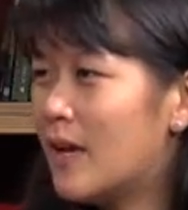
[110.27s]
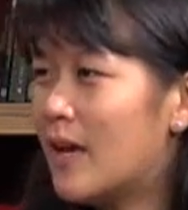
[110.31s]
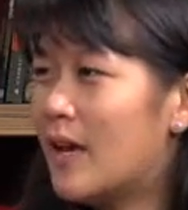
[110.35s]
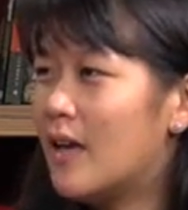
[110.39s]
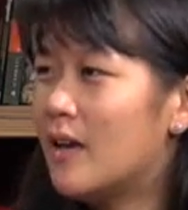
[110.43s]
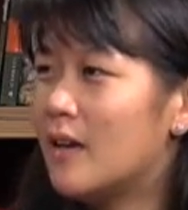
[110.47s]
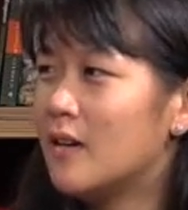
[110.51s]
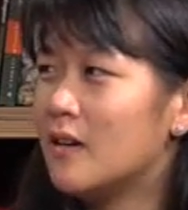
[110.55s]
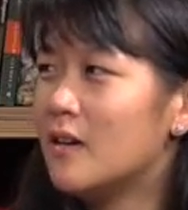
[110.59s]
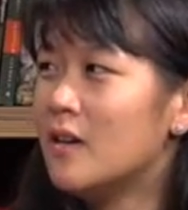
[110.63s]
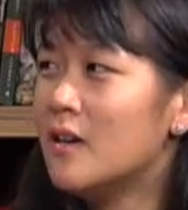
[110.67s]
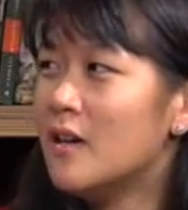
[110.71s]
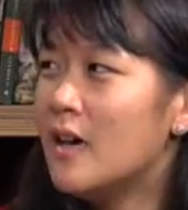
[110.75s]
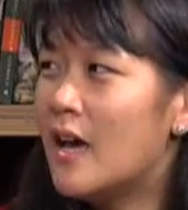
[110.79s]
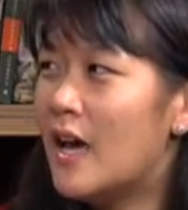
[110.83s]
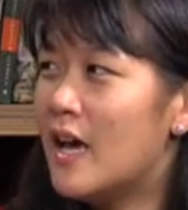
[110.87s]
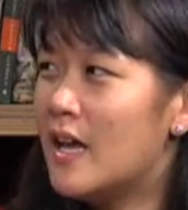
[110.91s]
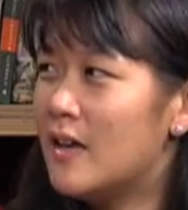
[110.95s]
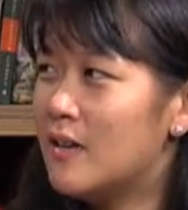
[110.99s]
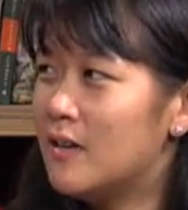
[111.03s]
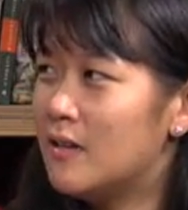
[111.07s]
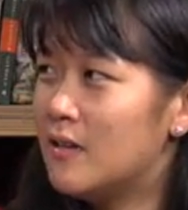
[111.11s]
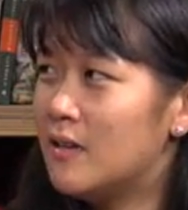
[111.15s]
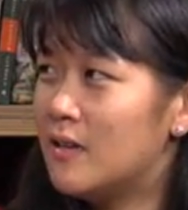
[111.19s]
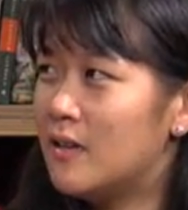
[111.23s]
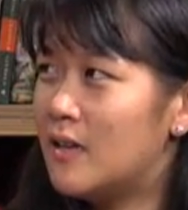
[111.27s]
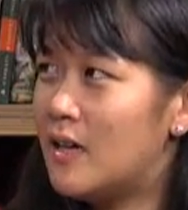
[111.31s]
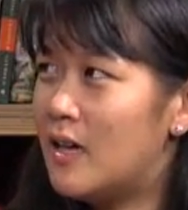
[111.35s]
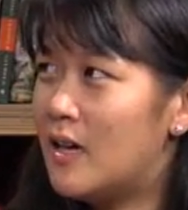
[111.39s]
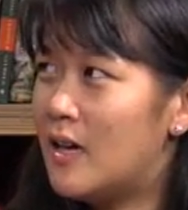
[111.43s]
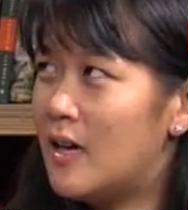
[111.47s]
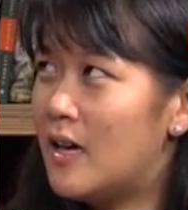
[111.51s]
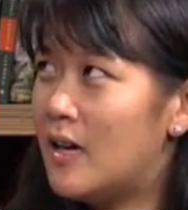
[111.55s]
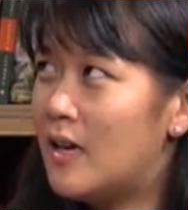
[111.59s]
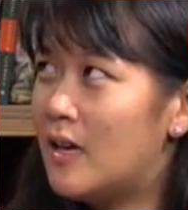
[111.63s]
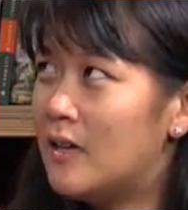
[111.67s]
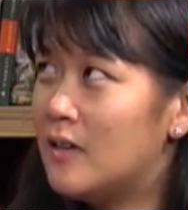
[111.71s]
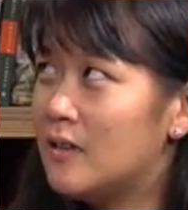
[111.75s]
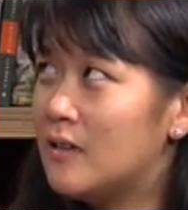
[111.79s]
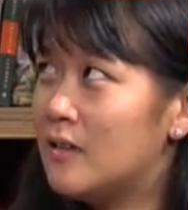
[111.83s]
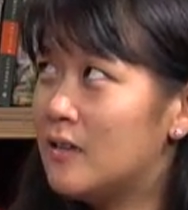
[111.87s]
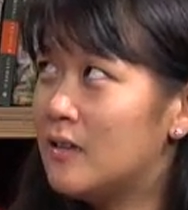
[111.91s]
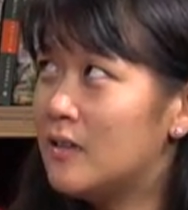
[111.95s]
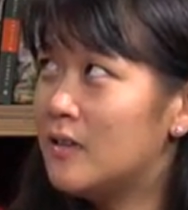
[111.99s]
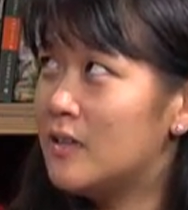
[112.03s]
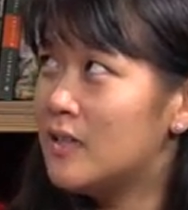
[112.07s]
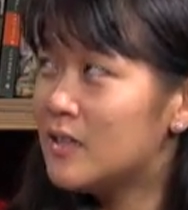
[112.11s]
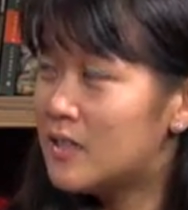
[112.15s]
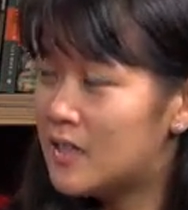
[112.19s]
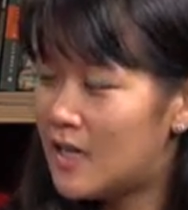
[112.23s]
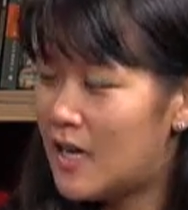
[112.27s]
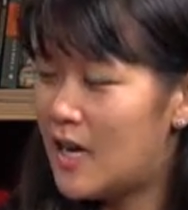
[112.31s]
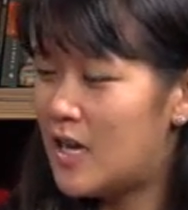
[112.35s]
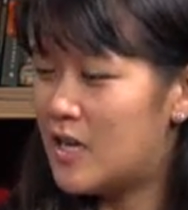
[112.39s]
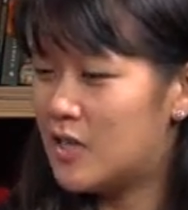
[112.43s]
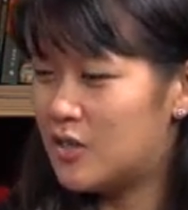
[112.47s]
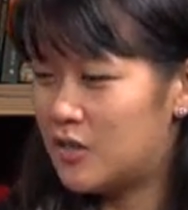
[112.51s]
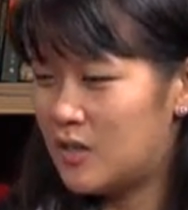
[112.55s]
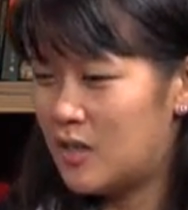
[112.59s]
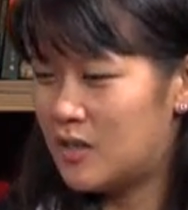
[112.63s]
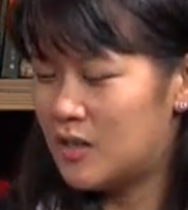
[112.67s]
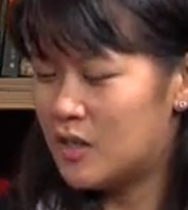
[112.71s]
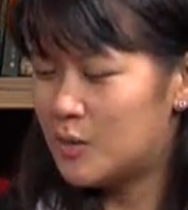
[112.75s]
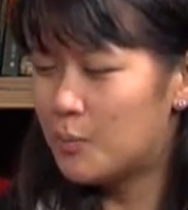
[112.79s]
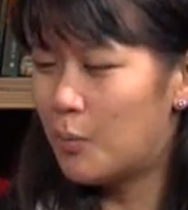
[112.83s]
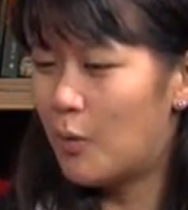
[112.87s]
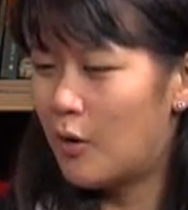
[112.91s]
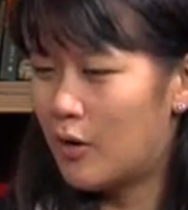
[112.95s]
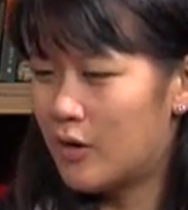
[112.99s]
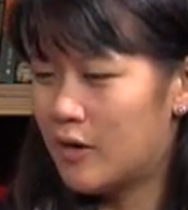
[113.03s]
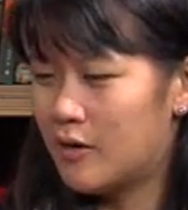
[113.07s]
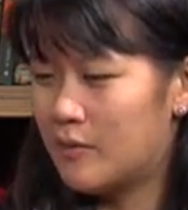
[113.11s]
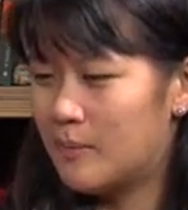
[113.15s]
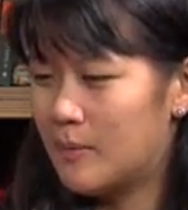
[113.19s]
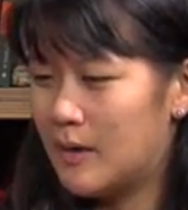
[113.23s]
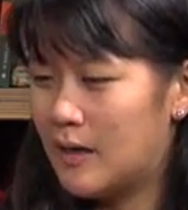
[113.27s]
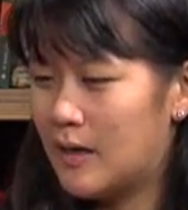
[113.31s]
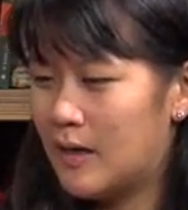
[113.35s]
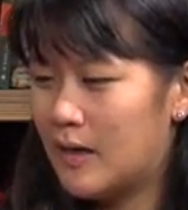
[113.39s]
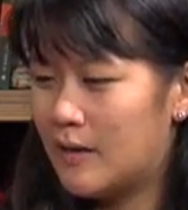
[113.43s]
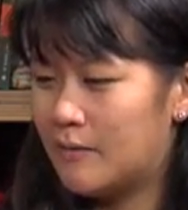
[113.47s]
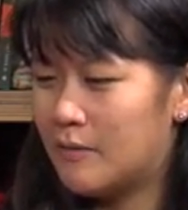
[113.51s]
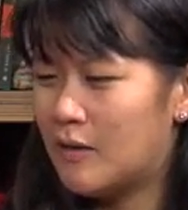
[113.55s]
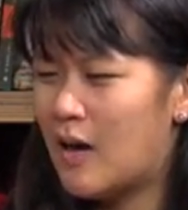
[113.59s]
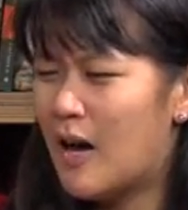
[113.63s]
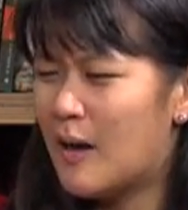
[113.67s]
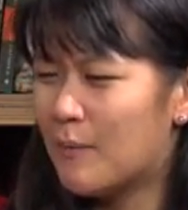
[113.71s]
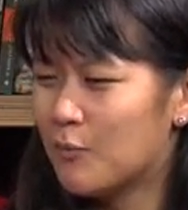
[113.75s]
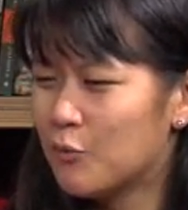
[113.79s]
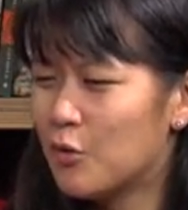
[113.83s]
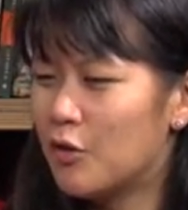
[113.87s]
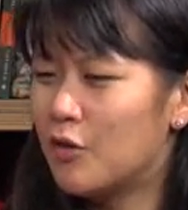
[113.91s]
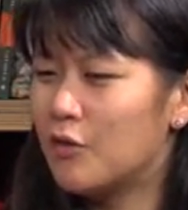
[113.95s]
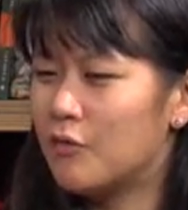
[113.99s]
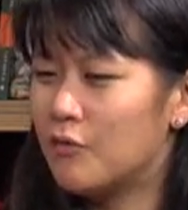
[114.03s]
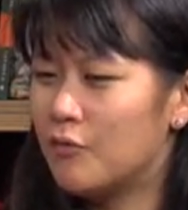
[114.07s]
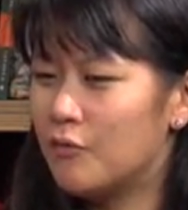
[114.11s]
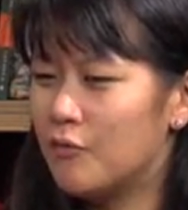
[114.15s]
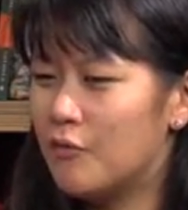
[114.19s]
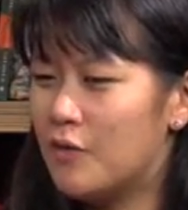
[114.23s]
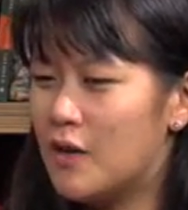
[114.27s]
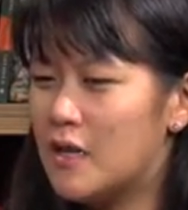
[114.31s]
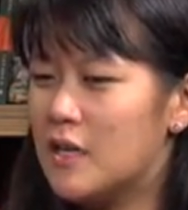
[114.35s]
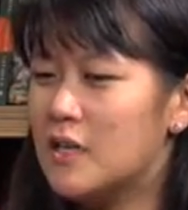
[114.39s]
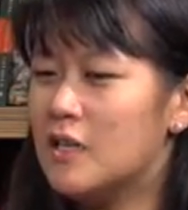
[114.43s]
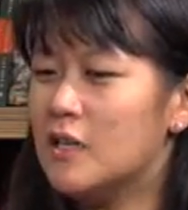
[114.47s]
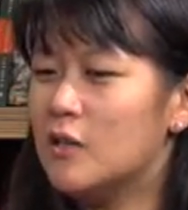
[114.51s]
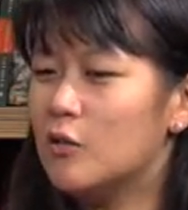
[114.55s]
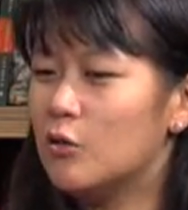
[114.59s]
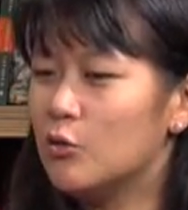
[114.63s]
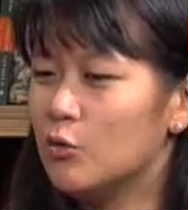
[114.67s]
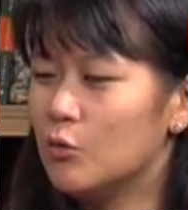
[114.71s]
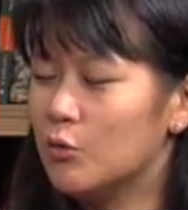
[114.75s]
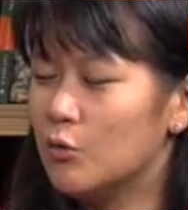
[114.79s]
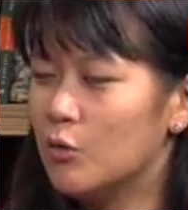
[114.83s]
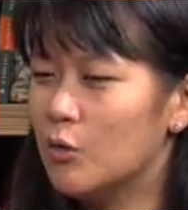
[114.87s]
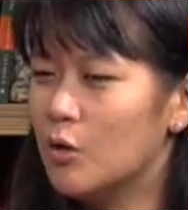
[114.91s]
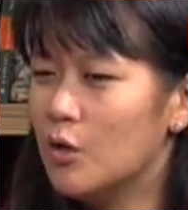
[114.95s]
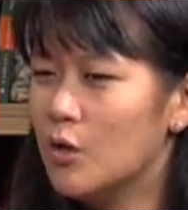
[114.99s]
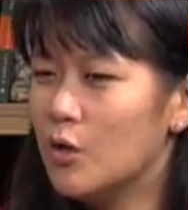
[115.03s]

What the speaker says: And at this age, at this point of my life now, I'm not ready to